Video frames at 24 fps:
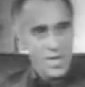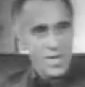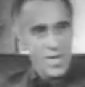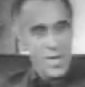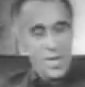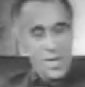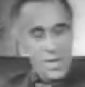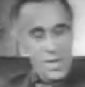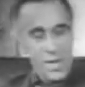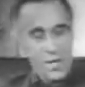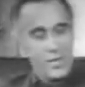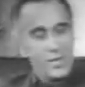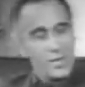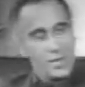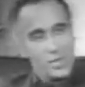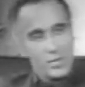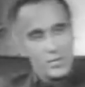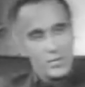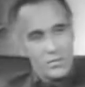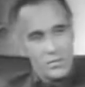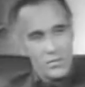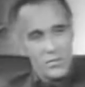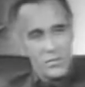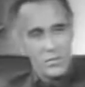Now, in this
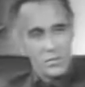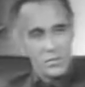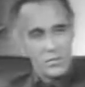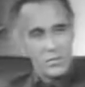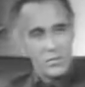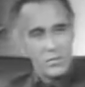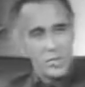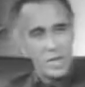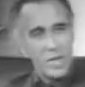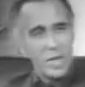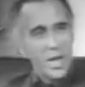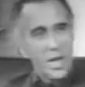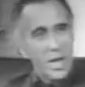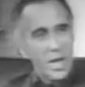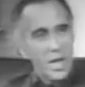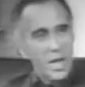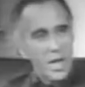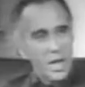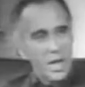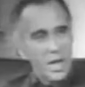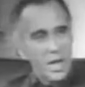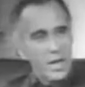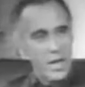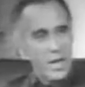film,
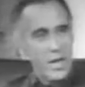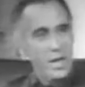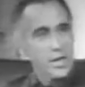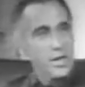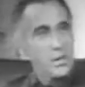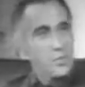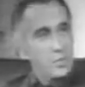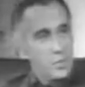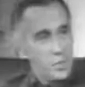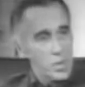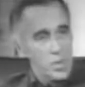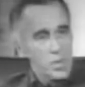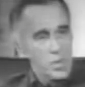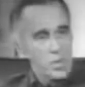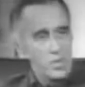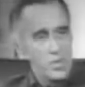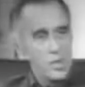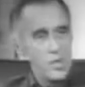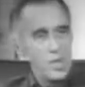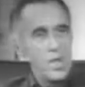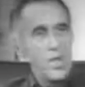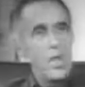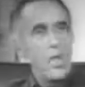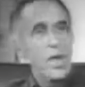I, as a priest,
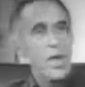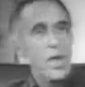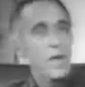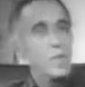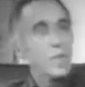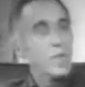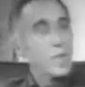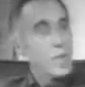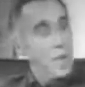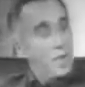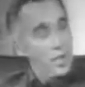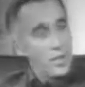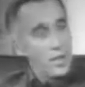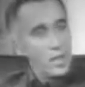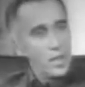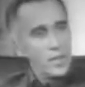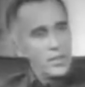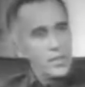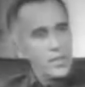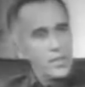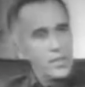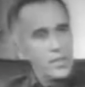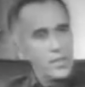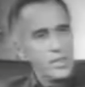am carrying
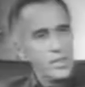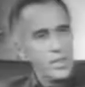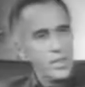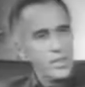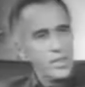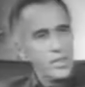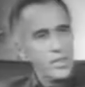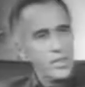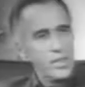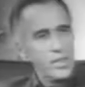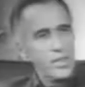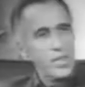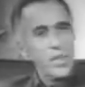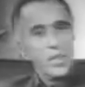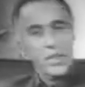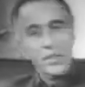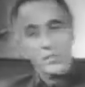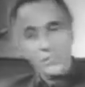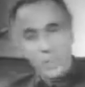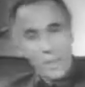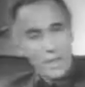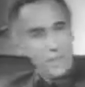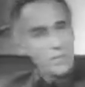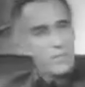out these ceremonies, like
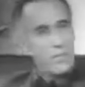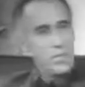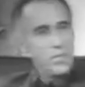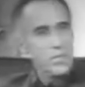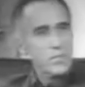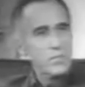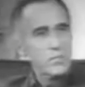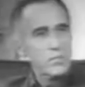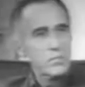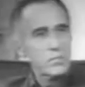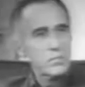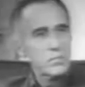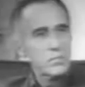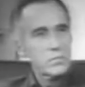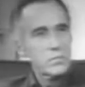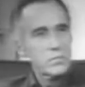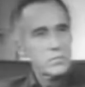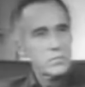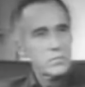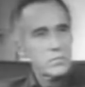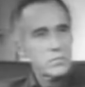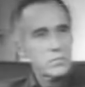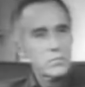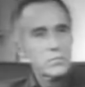baptism,
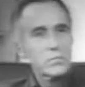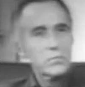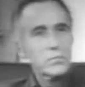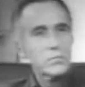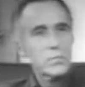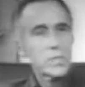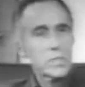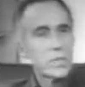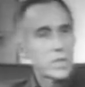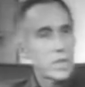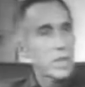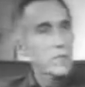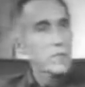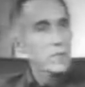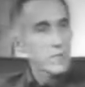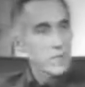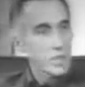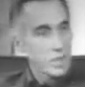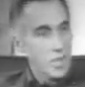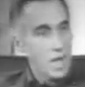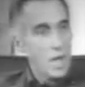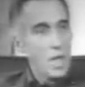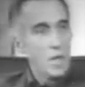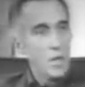in the name of
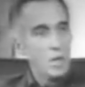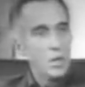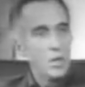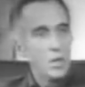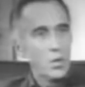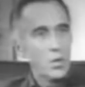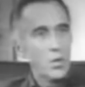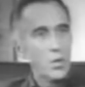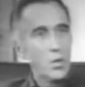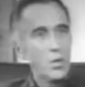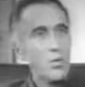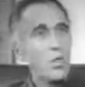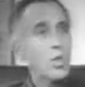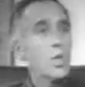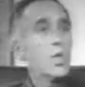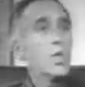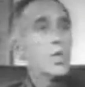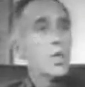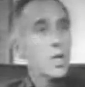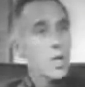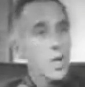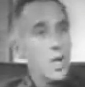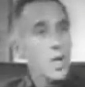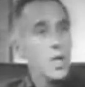the Dark Lord,
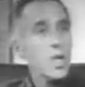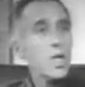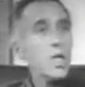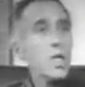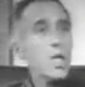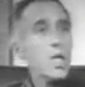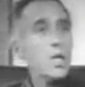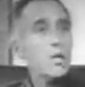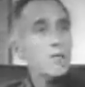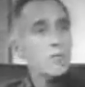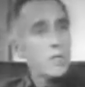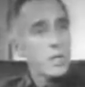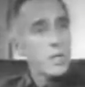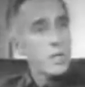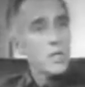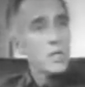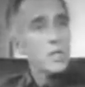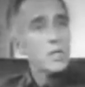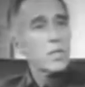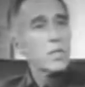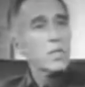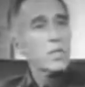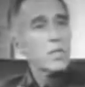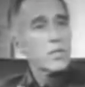in a
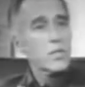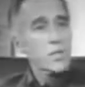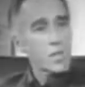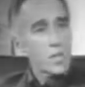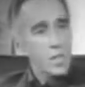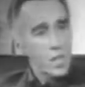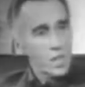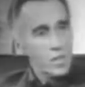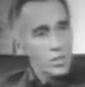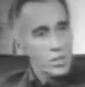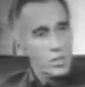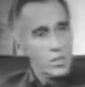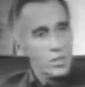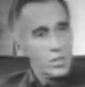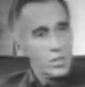real church.